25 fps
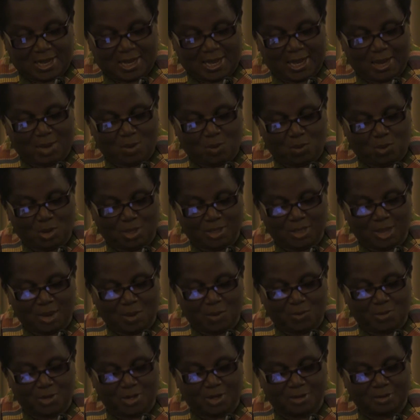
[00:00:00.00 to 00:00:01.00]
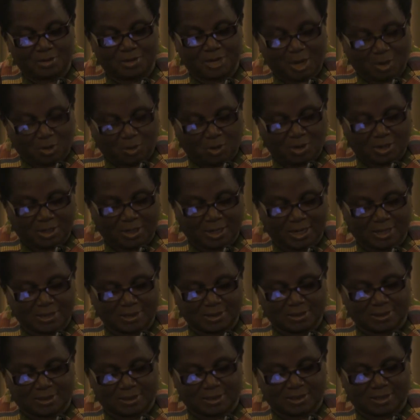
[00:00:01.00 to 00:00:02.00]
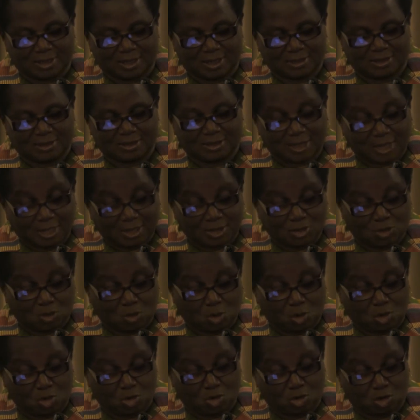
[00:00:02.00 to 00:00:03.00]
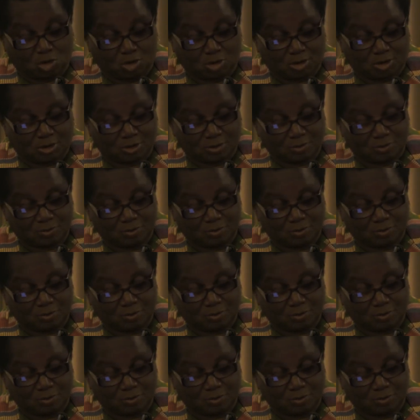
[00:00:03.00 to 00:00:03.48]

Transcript: And whether we recognize it as such or not,